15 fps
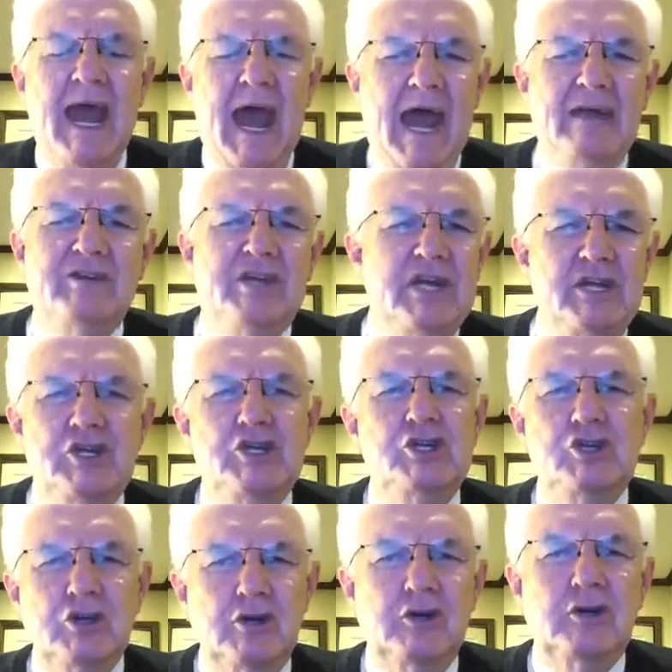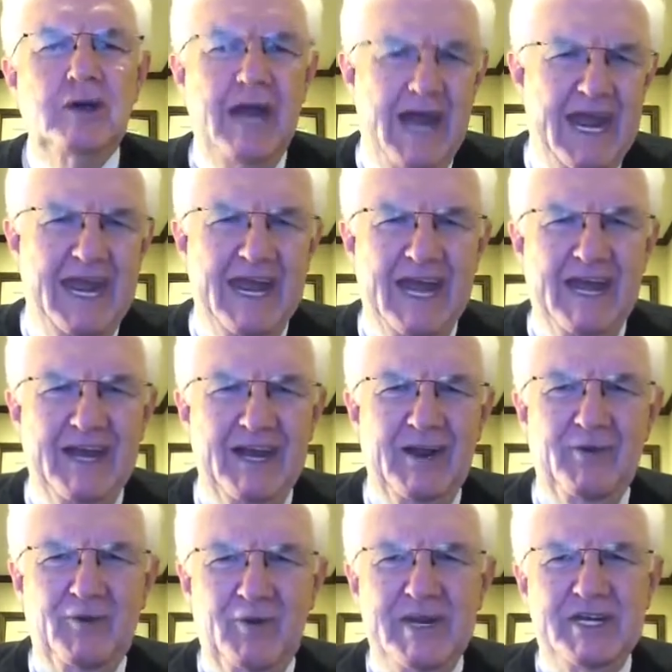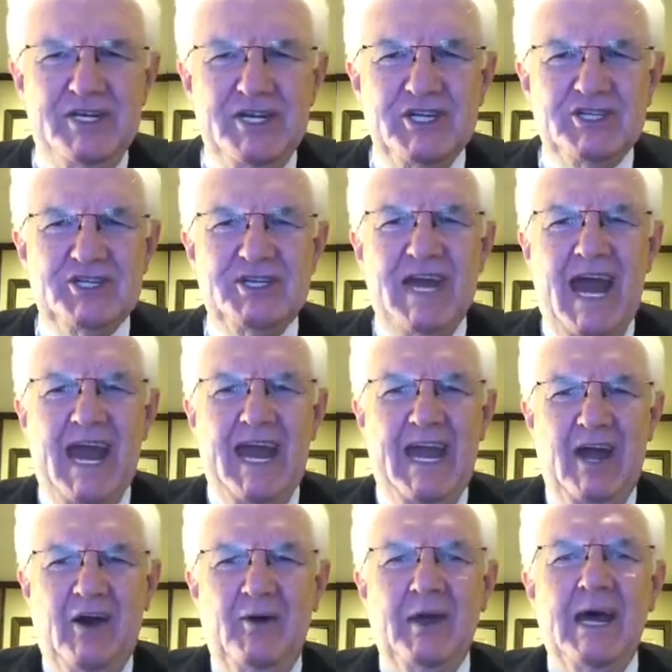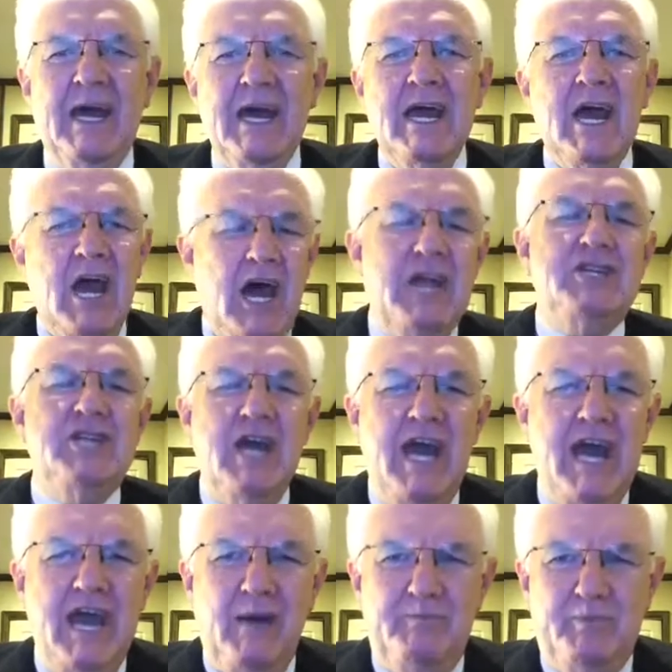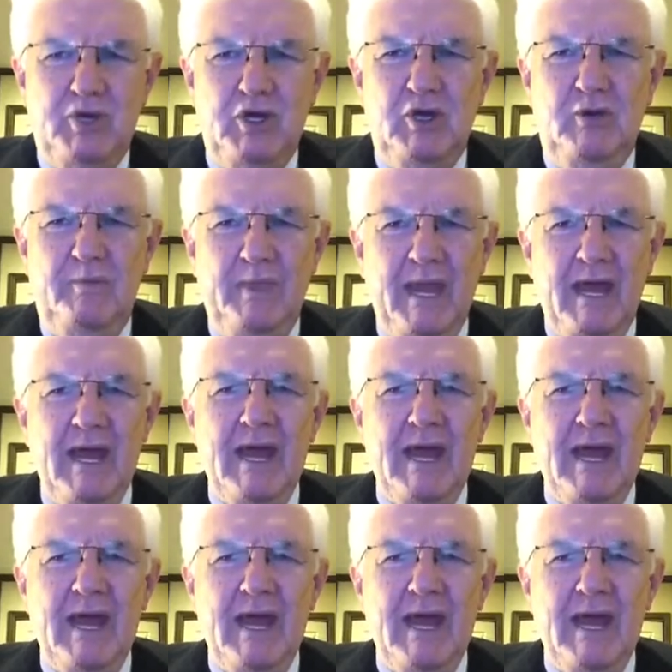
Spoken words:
as his sure hand reaches down to help you.